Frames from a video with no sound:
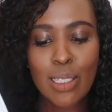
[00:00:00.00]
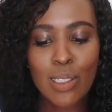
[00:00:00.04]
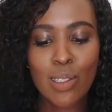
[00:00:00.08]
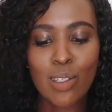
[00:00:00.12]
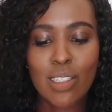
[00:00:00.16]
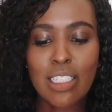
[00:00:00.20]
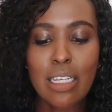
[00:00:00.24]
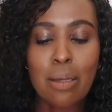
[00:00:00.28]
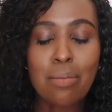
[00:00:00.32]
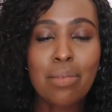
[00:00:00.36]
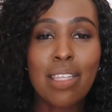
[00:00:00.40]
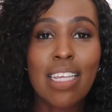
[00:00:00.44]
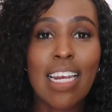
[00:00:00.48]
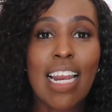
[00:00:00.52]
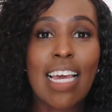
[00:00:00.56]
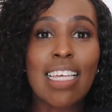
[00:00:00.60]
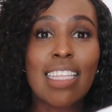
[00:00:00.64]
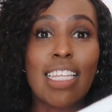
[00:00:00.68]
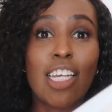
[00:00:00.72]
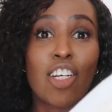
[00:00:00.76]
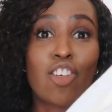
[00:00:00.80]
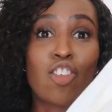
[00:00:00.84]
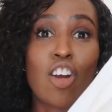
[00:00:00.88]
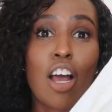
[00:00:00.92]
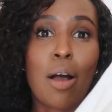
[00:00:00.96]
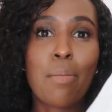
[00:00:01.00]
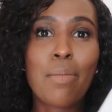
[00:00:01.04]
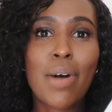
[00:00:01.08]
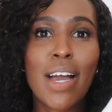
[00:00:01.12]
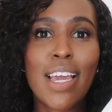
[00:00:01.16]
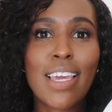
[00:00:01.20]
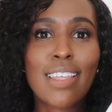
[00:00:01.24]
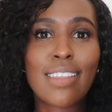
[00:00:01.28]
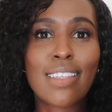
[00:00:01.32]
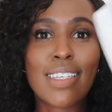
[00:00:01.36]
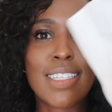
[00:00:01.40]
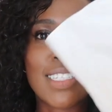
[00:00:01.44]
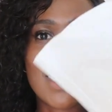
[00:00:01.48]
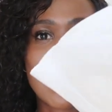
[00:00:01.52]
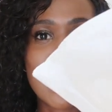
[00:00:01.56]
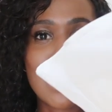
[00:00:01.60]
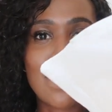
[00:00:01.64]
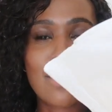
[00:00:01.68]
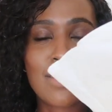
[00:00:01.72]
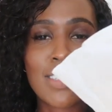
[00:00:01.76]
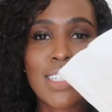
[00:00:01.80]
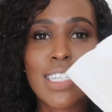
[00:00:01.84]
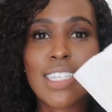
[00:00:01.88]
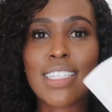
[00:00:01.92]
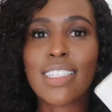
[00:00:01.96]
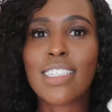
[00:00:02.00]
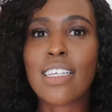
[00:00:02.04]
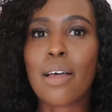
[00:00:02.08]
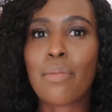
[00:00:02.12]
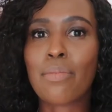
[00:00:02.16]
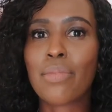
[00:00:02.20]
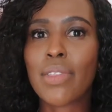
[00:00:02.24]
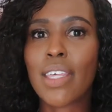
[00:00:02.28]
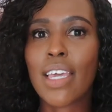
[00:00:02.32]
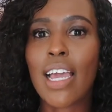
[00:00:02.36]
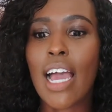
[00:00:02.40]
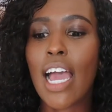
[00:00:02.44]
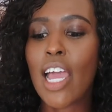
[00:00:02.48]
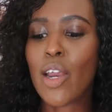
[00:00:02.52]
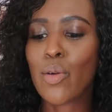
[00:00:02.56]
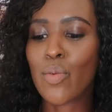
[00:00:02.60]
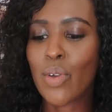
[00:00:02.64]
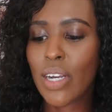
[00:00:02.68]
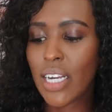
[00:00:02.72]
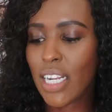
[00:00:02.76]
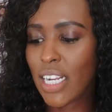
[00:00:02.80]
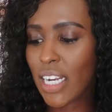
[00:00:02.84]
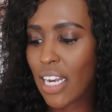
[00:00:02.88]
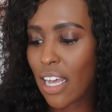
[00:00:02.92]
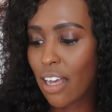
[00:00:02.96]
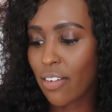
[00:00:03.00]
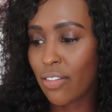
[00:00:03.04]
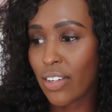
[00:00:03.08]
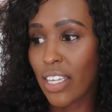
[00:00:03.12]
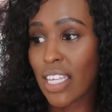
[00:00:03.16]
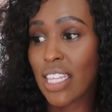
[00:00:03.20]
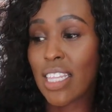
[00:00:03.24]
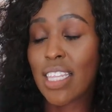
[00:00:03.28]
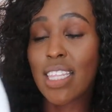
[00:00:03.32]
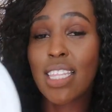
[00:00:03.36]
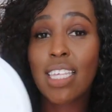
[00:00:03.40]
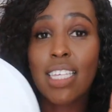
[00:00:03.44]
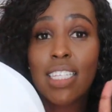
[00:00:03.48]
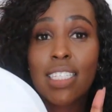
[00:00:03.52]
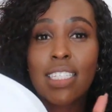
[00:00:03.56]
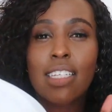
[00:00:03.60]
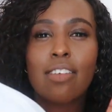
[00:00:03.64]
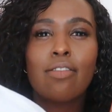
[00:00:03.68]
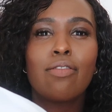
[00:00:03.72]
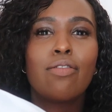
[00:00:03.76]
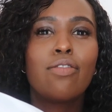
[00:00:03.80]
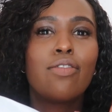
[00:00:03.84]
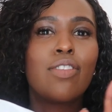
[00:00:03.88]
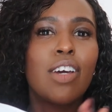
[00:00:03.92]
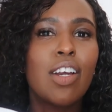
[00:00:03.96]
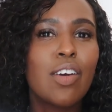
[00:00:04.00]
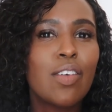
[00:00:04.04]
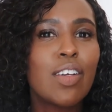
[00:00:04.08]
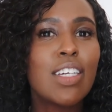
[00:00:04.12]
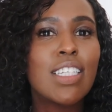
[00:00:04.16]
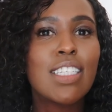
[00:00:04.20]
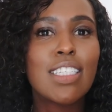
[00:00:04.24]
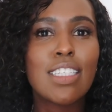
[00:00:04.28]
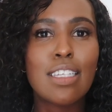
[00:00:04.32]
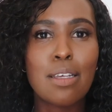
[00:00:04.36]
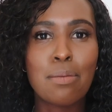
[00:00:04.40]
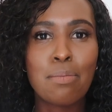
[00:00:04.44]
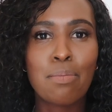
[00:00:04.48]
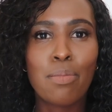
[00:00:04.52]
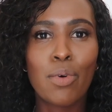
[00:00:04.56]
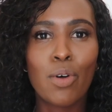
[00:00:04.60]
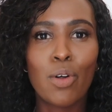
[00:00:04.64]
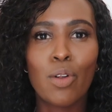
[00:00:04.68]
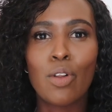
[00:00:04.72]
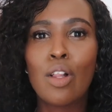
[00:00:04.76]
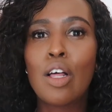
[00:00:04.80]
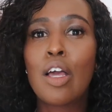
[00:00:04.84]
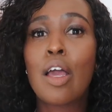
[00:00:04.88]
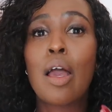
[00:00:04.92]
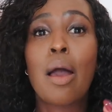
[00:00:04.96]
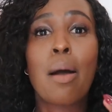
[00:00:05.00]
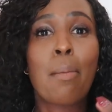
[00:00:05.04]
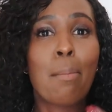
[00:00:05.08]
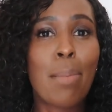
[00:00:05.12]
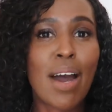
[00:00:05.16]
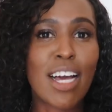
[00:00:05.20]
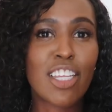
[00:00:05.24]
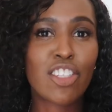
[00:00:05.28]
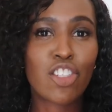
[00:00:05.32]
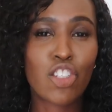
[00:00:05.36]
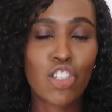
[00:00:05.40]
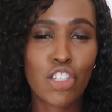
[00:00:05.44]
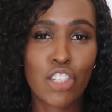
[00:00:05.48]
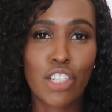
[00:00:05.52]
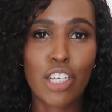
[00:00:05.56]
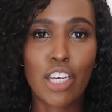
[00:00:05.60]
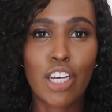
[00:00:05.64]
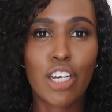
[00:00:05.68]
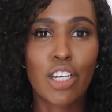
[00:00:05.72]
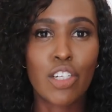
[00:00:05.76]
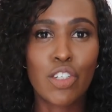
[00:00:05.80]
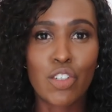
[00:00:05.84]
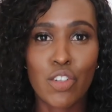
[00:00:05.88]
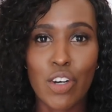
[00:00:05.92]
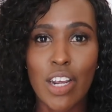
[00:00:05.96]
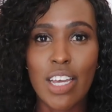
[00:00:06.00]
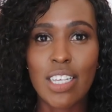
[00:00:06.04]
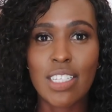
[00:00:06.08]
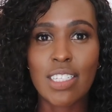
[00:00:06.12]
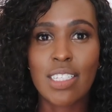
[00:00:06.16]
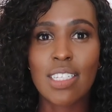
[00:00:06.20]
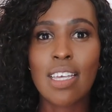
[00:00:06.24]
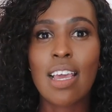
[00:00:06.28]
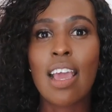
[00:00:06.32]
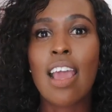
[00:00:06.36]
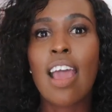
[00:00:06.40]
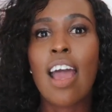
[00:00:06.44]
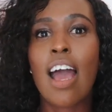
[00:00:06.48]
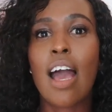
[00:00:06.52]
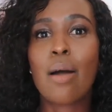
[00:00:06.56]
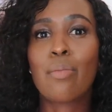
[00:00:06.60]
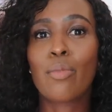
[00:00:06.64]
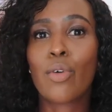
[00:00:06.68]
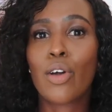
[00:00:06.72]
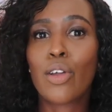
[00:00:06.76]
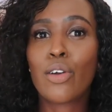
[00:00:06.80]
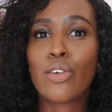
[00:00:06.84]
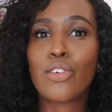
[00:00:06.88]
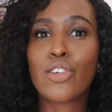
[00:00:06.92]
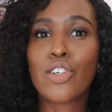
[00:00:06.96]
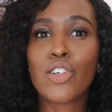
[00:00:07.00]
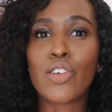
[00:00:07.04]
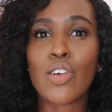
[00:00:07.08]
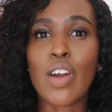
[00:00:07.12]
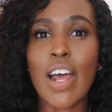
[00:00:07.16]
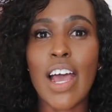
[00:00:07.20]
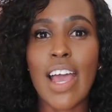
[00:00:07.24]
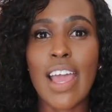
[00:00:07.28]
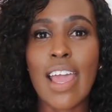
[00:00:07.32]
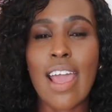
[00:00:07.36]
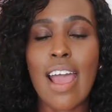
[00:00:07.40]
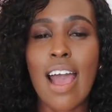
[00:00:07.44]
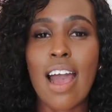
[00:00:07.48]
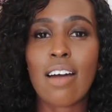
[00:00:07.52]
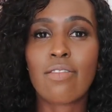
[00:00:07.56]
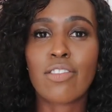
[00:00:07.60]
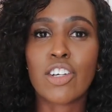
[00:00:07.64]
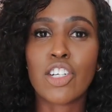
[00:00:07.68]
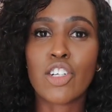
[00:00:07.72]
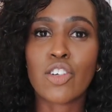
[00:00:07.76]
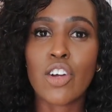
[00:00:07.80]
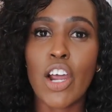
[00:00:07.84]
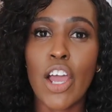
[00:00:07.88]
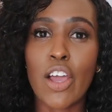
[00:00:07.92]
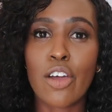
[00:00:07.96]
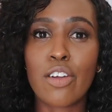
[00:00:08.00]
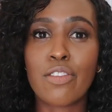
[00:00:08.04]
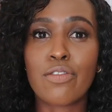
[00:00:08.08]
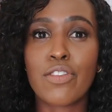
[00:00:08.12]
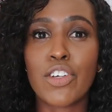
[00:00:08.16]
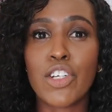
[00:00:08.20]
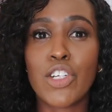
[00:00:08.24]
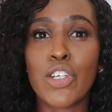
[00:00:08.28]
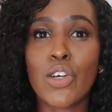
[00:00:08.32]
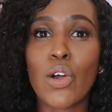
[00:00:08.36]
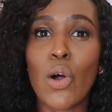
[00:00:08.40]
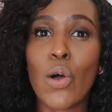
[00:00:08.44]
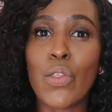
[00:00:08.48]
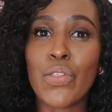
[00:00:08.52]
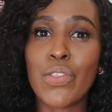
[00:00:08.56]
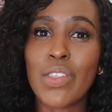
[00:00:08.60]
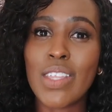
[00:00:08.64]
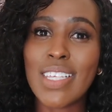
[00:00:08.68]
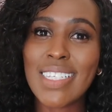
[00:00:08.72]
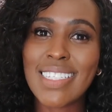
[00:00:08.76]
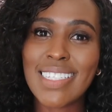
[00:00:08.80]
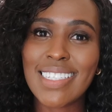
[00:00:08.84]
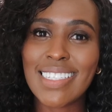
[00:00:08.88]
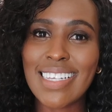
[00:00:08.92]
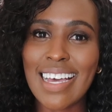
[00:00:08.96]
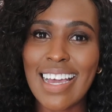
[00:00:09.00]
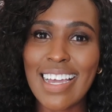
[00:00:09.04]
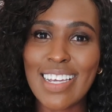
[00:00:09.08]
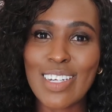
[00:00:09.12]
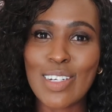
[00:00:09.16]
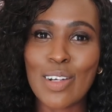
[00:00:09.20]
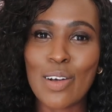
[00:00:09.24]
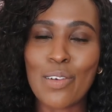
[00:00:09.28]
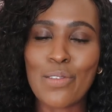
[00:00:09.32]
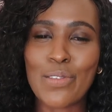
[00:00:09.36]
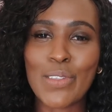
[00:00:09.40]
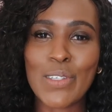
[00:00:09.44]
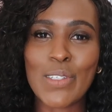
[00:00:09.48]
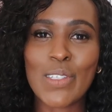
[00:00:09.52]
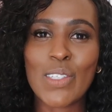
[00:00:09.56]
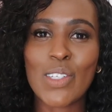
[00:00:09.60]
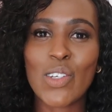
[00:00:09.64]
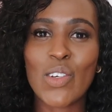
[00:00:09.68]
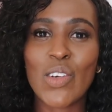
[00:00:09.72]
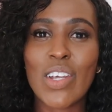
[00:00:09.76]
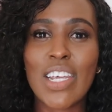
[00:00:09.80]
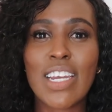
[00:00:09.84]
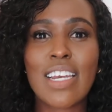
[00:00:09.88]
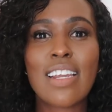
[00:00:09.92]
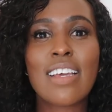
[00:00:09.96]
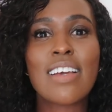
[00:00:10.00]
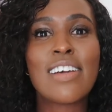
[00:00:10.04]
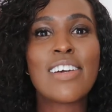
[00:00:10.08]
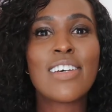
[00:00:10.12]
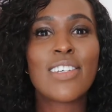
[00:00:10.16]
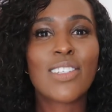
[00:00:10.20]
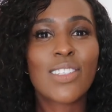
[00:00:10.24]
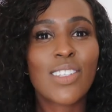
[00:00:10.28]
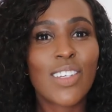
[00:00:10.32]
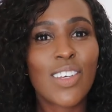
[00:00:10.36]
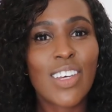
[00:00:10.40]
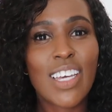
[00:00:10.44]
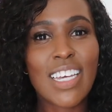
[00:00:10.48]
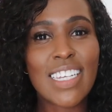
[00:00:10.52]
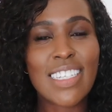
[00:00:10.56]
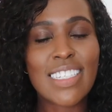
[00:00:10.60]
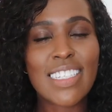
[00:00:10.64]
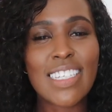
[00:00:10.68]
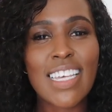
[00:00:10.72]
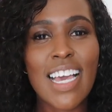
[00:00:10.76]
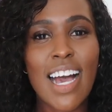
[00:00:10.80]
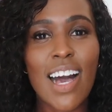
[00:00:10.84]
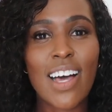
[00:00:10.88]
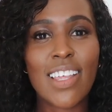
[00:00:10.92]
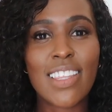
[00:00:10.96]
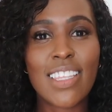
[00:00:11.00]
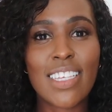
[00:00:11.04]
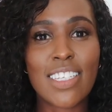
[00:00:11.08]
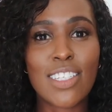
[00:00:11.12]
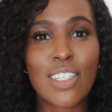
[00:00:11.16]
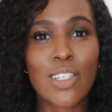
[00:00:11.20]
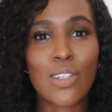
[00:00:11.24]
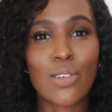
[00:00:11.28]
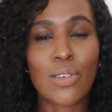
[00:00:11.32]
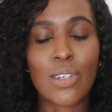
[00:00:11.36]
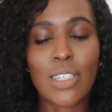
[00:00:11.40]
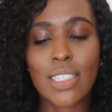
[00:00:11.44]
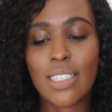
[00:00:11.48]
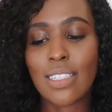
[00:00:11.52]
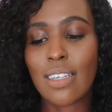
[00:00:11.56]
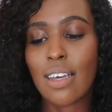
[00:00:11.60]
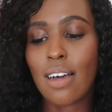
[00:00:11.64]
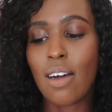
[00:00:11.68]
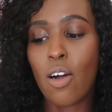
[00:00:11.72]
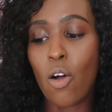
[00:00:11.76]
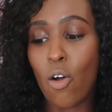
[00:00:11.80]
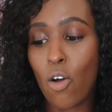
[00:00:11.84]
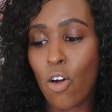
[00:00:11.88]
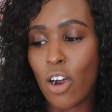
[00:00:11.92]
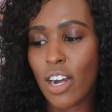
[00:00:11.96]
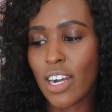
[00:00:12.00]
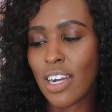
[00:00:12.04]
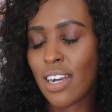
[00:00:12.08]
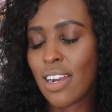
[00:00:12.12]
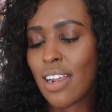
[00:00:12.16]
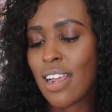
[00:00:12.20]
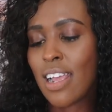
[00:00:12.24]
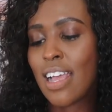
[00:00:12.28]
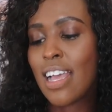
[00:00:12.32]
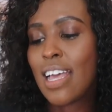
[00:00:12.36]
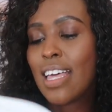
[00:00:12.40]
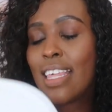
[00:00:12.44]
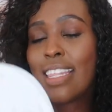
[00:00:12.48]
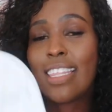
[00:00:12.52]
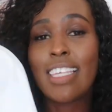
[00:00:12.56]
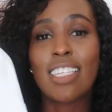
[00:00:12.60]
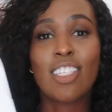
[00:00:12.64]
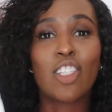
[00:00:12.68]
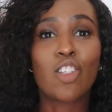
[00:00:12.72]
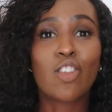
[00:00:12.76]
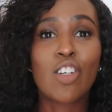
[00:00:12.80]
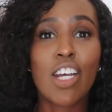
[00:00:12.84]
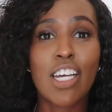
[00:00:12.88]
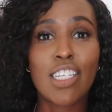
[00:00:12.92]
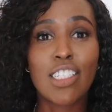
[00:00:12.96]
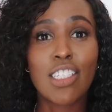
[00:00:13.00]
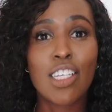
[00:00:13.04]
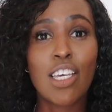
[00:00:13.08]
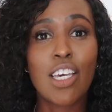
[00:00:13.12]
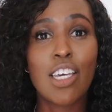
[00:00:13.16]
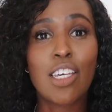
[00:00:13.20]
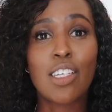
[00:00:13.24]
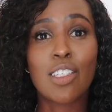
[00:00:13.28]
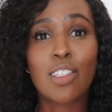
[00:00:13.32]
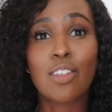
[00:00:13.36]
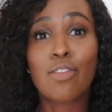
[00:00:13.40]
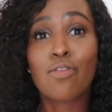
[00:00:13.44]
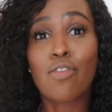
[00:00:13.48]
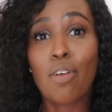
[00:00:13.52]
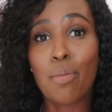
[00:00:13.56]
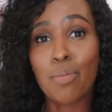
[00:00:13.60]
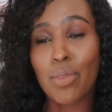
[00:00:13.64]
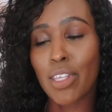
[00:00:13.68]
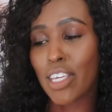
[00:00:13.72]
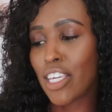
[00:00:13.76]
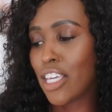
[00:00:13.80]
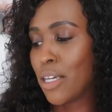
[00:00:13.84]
So something like the drama in the sleeves is something I really love in this very simple but chic dress. I'm going to have a try on video on this side of the screen so you can see how this looks on. This dress is from the